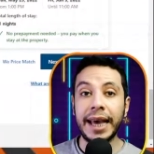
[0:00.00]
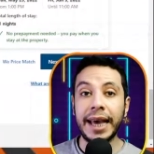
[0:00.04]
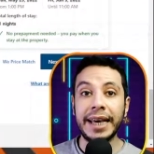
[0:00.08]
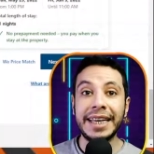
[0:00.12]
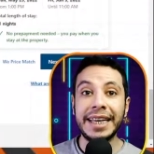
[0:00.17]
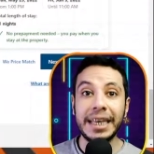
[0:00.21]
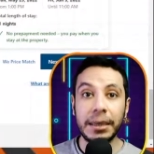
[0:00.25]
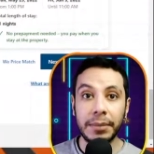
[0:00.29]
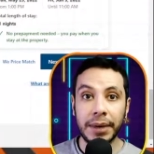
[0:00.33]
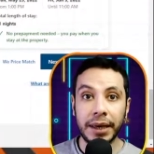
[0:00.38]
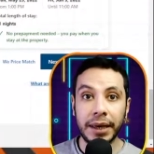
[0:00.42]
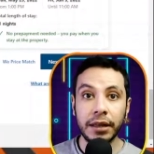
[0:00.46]

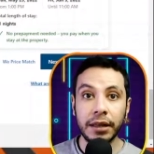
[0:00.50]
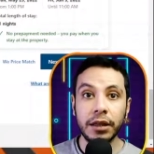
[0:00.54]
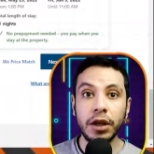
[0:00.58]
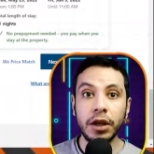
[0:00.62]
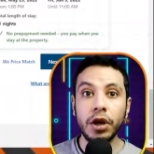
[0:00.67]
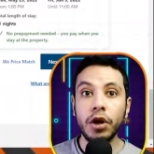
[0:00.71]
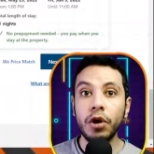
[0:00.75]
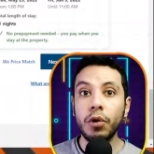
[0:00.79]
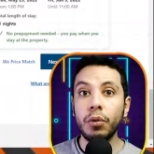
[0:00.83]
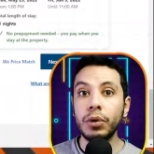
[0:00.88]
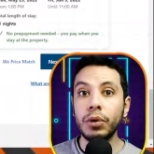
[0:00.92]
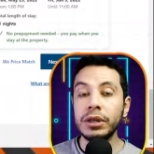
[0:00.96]
email
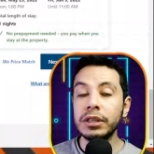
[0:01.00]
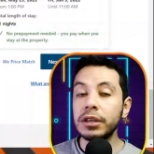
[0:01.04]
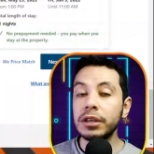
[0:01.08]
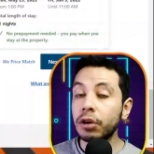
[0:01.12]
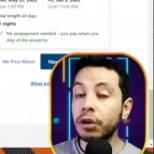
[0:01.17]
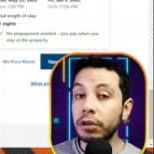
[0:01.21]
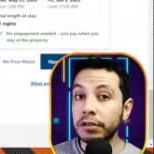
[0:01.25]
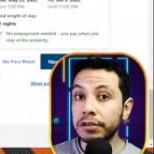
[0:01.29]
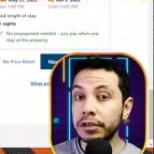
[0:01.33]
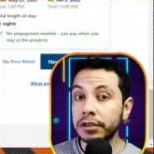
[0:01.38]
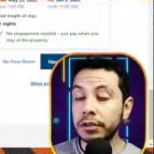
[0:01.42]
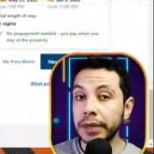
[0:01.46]
with the
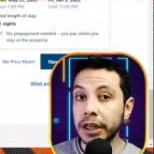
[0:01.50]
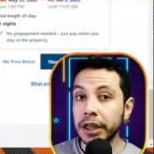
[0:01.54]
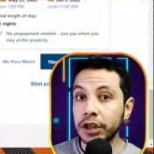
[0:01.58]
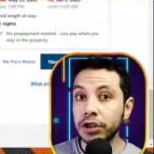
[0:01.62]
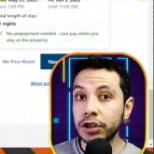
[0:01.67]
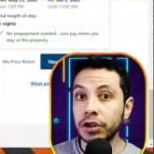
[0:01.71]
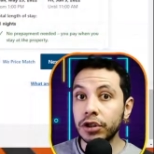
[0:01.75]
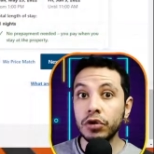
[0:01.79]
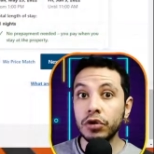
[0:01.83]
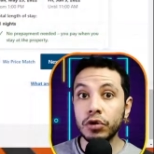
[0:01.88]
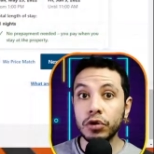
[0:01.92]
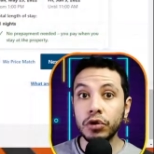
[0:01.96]

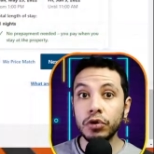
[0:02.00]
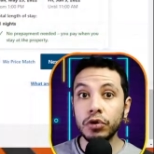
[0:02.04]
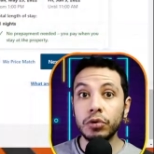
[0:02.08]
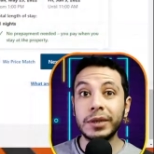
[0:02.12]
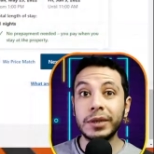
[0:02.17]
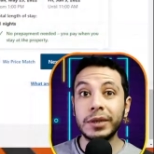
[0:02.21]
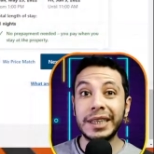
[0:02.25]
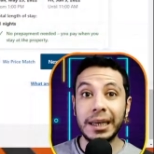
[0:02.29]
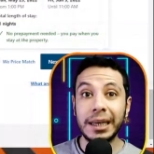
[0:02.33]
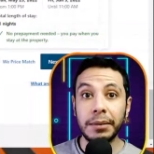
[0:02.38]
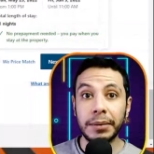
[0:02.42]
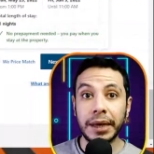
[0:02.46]
confirmation to your
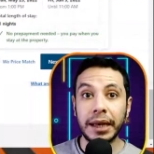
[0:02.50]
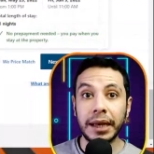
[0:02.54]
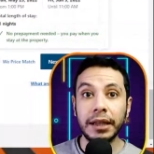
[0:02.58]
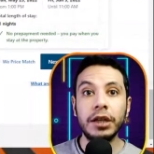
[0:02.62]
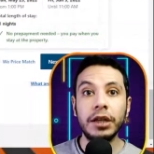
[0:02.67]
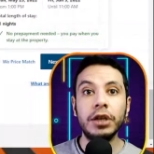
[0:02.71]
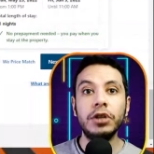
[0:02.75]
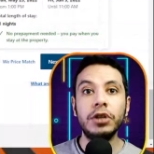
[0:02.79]
email.